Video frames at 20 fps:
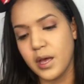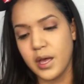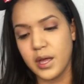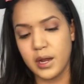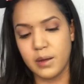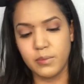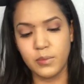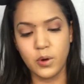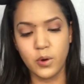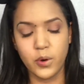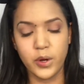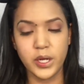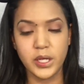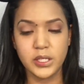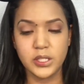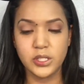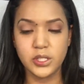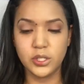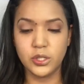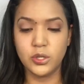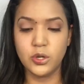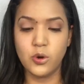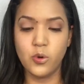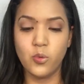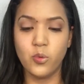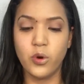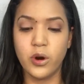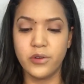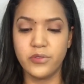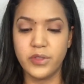And I'm going to
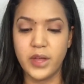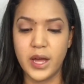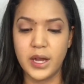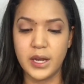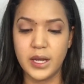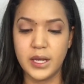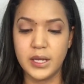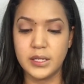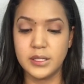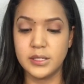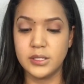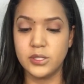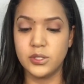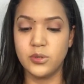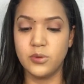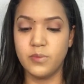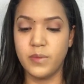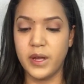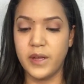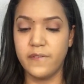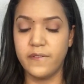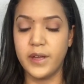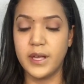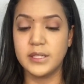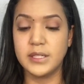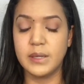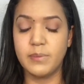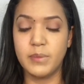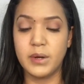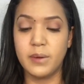work that into my
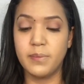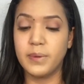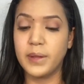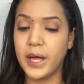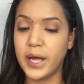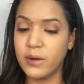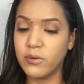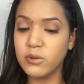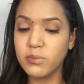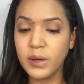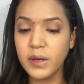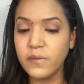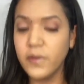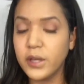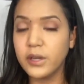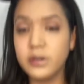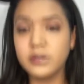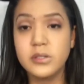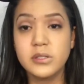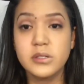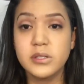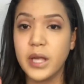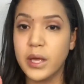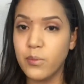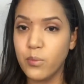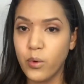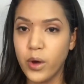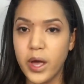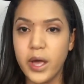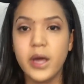face. I'm gonna apply it with my fingers,
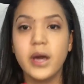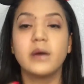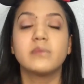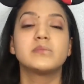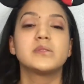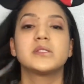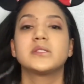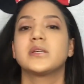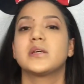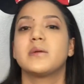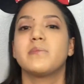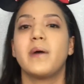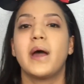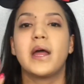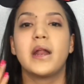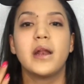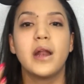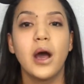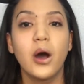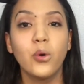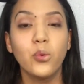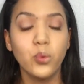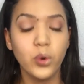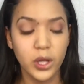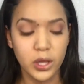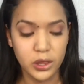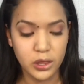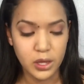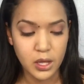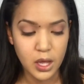same way. I'm just gonna pat it out
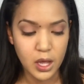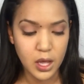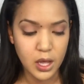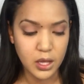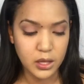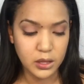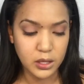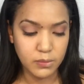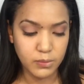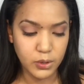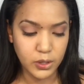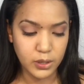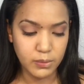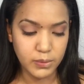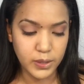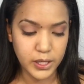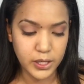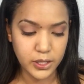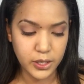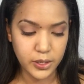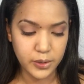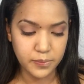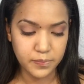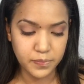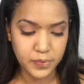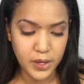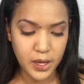with the beauty blender.